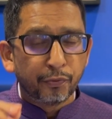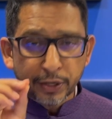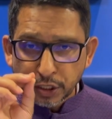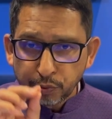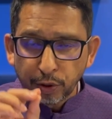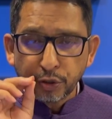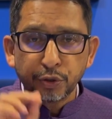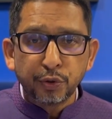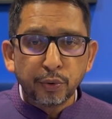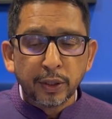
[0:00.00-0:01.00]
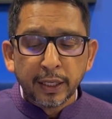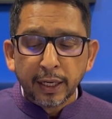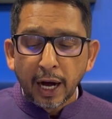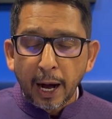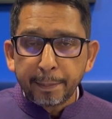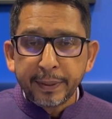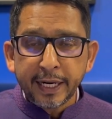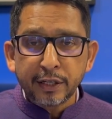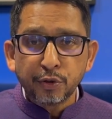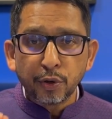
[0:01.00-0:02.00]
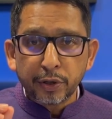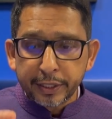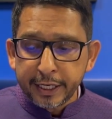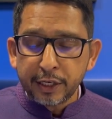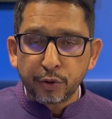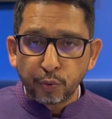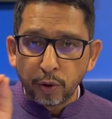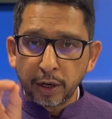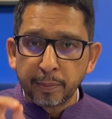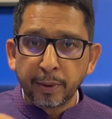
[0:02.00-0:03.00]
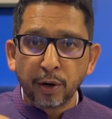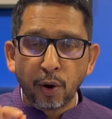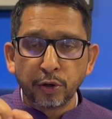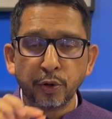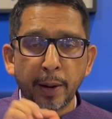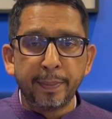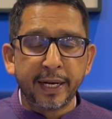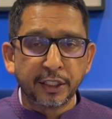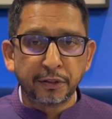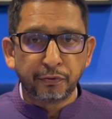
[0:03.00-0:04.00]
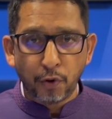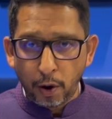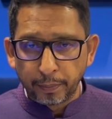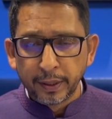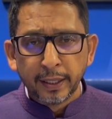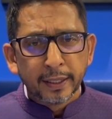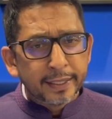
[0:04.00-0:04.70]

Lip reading: First, what you do, update your NEET roll number on your application form.